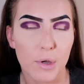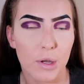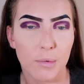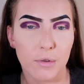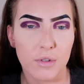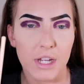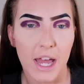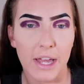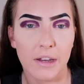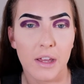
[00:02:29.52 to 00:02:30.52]
purple
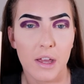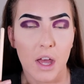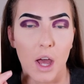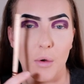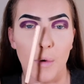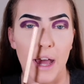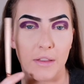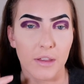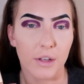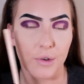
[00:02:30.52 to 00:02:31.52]
shade
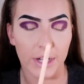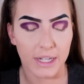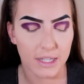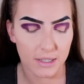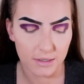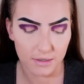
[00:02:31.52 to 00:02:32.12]
around the crease.